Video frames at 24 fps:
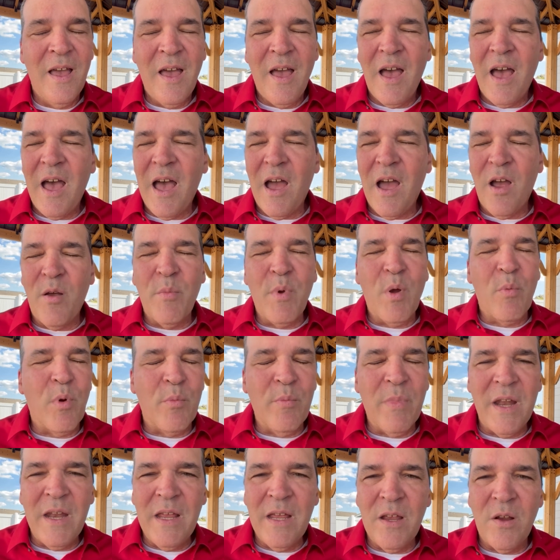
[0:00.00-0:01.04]
I remember
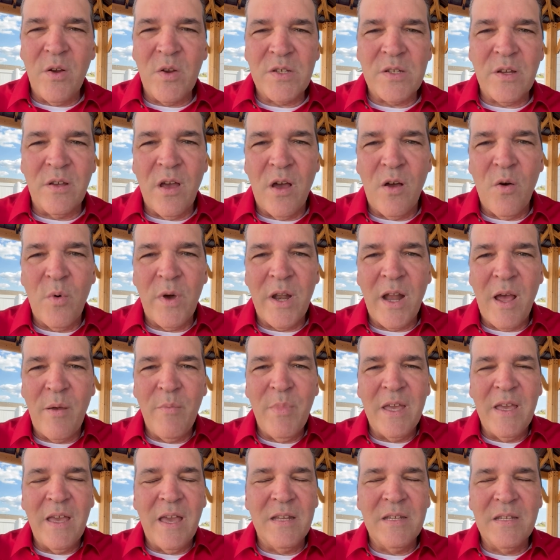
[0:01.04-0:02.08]
many years ago when I
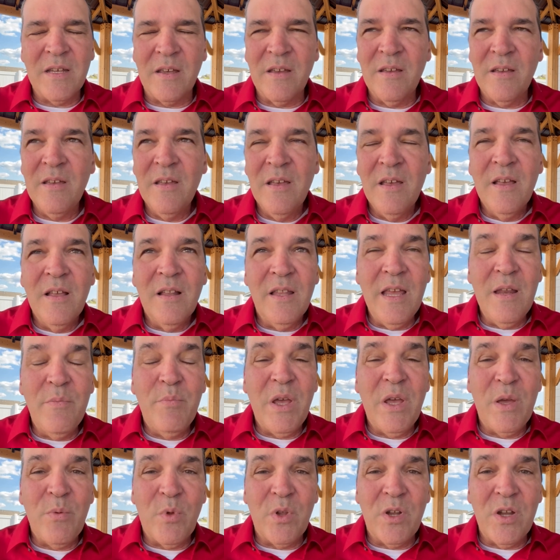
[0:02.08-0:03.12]
began to lead
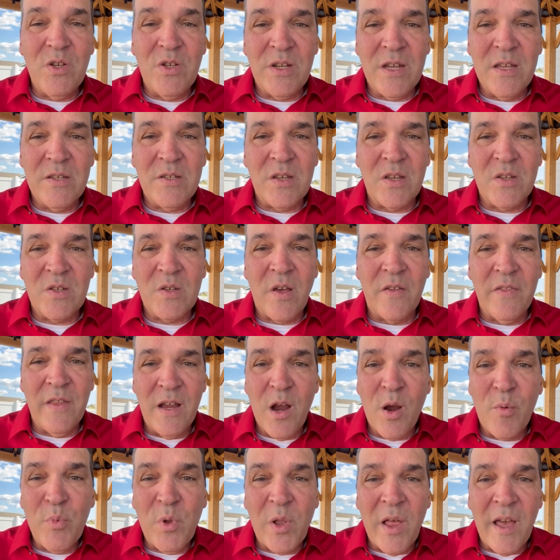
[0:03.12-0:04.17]
people to Jesus on the
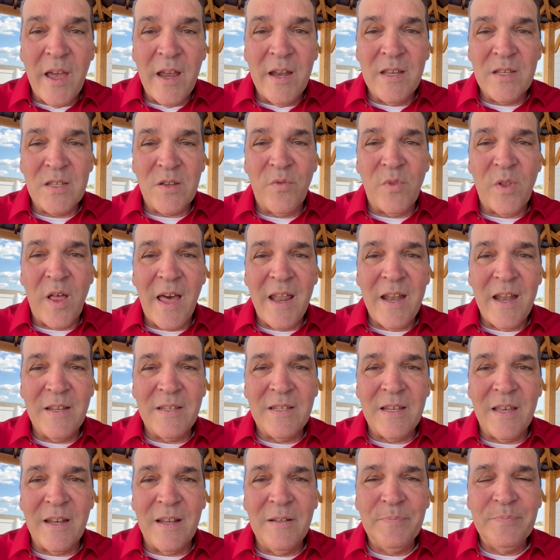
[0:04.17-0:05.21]
airplane as a flight
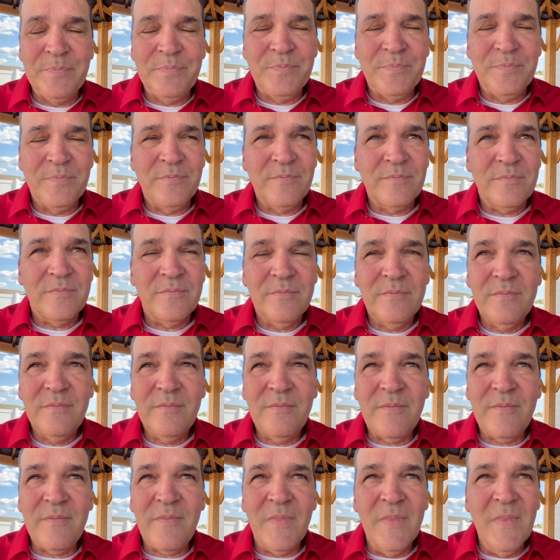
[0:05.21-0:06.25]
attendant,
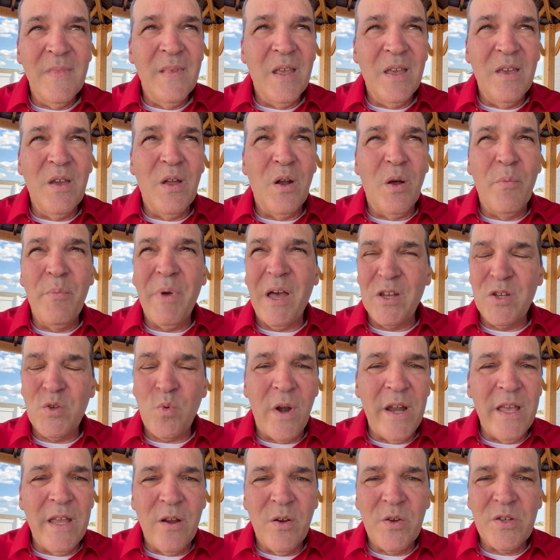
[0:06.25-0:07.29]
you know, about
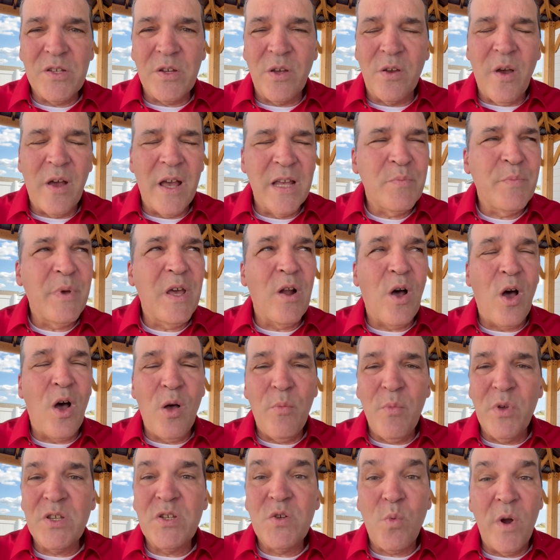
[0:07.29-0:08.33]
20 years ago. I spent
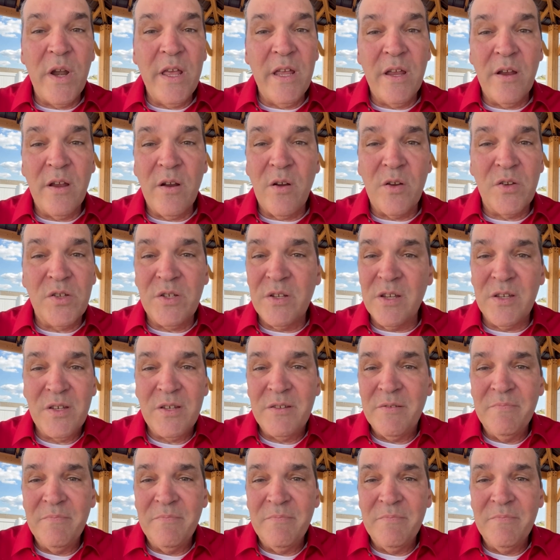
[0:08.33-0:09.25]
almost 20 years just